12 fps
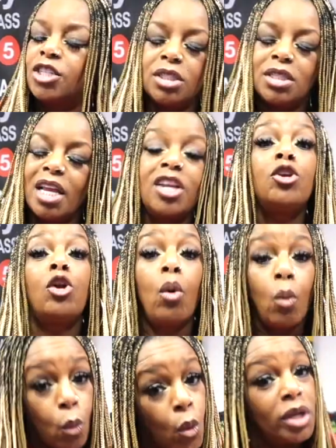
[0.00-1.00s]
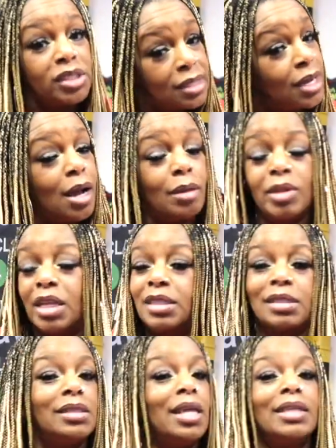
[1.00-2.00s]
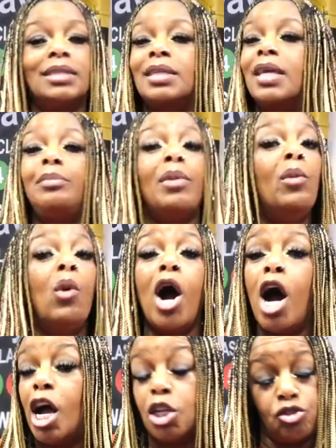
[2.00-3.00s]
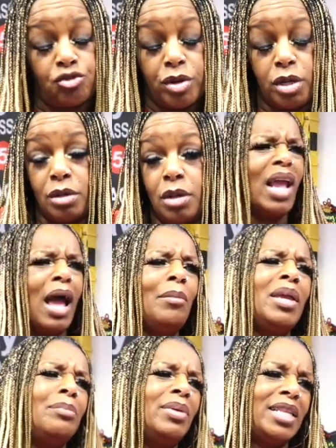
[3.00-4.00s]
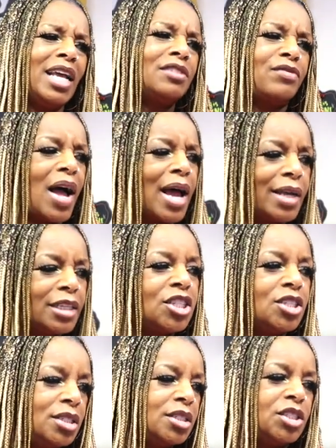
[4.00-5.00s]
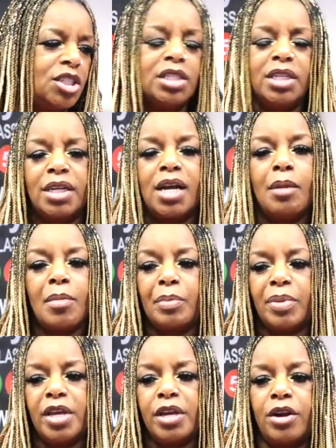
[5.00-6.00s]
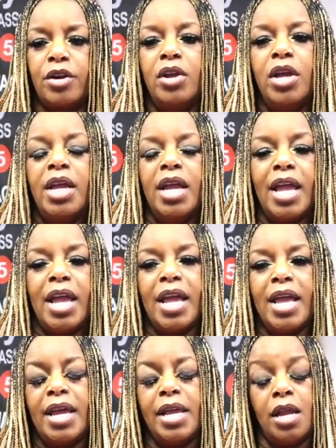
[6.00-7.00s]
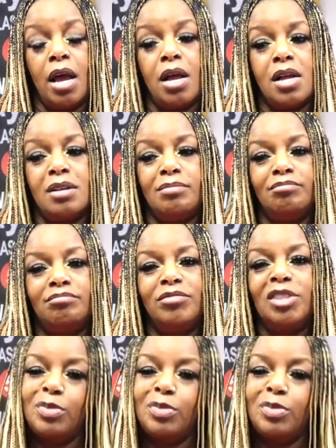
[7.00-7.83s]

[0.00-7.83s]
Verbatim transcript: Just say you don't want to come. Let's let's keep it 100 me, but that's fine. She she did come up here and um,